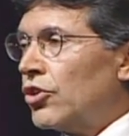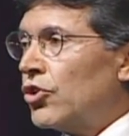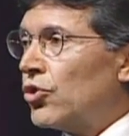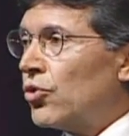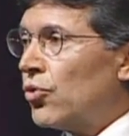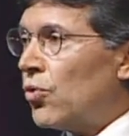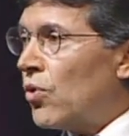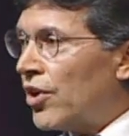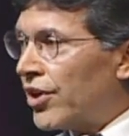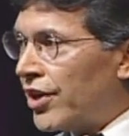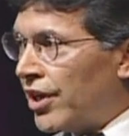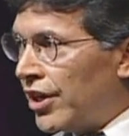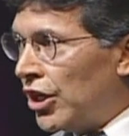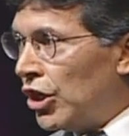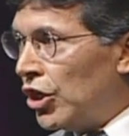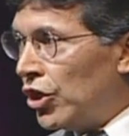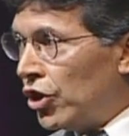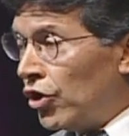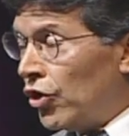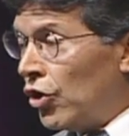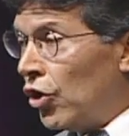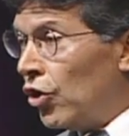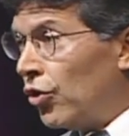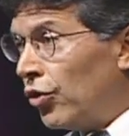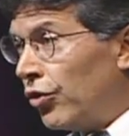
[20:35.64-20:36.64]
You want to
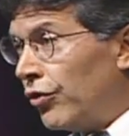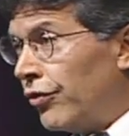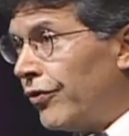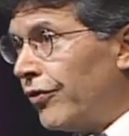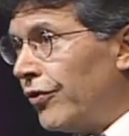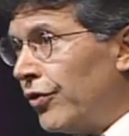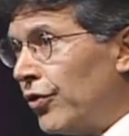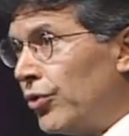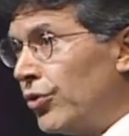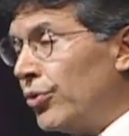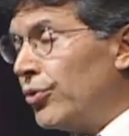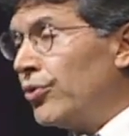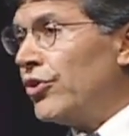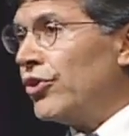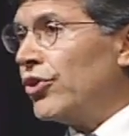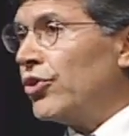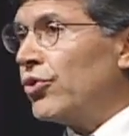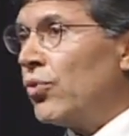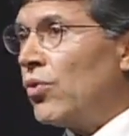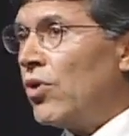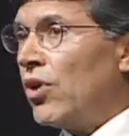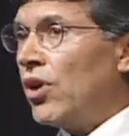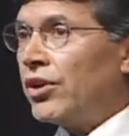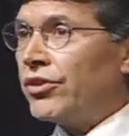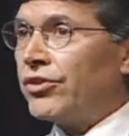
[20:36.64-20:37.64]
eat whole food,
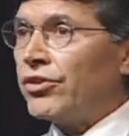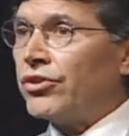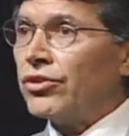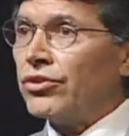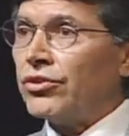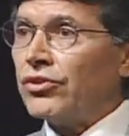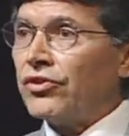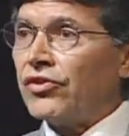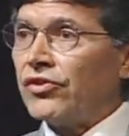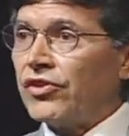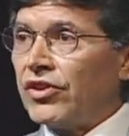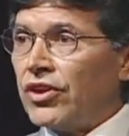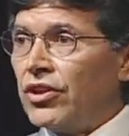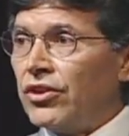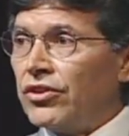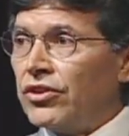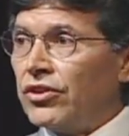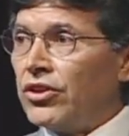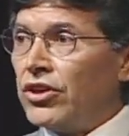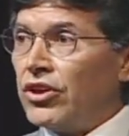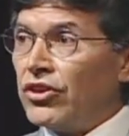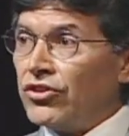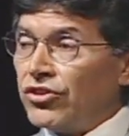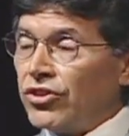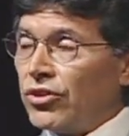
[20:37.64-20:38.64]
you want to sell
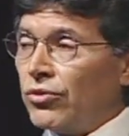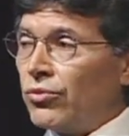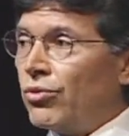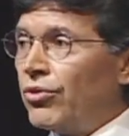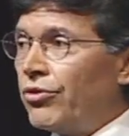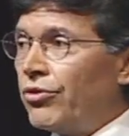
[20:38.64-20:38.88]
the Ningxia